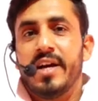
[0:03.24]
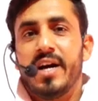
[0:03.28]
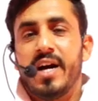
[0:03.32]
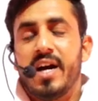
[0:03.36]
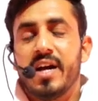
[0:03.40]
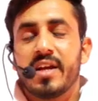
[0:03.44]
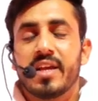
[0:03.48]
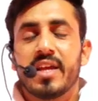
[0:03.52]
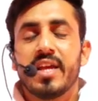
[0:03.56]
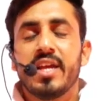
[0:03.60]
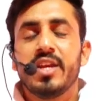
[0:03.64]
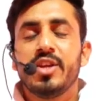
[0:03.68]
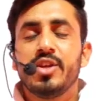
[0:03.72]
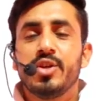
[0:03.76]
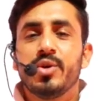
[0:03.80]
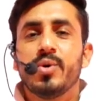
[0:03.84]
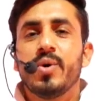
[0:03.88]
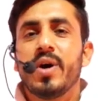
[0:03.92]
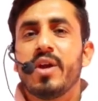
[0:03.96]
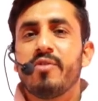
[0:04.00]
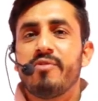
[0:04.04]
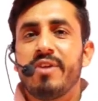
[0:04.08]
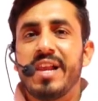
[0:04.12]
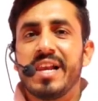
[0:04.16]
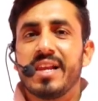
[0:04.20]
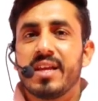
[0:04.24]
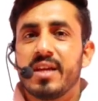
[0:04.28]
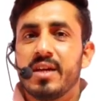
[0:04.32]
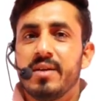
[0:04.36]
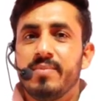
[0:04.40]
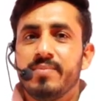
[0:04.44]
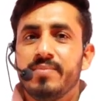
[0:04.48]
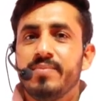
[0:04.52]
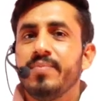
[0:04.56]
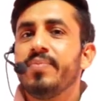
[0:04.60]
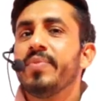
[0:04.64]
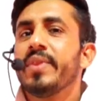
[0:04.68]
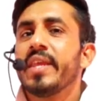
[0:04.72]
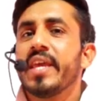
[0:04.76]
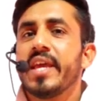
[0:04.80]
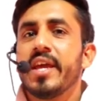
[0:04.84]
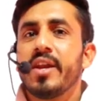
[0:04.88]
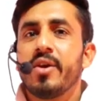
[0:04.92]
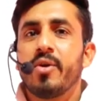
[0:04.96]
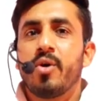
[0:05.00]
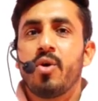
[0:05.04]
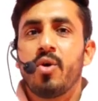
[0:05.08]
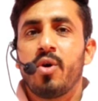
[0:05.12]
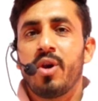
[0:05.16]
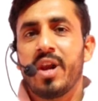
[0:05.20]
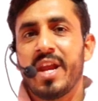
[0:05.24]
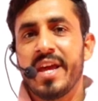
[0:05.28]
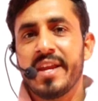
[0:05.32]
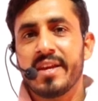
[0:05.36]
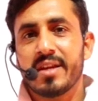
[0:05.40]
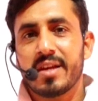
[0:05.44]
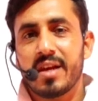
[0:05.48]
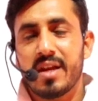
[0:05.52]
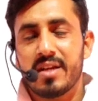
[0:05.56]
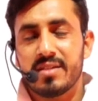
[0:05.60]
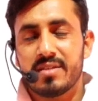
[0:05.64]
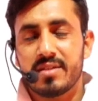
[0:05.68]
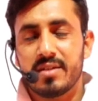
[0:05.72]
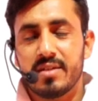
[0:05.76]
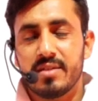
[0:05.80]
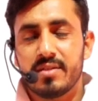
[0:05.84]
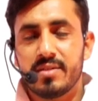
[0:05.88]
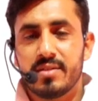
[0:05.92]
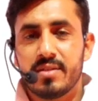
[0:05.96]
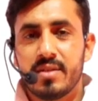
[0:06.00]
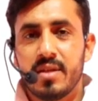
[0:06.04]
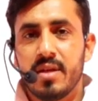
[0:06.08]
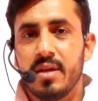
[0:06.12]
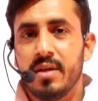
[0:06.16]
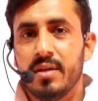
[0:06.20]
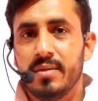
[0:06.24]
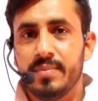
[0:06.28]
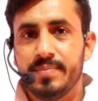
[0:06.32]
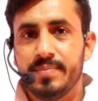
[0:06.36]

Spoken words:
Again, you are welcome in online classes.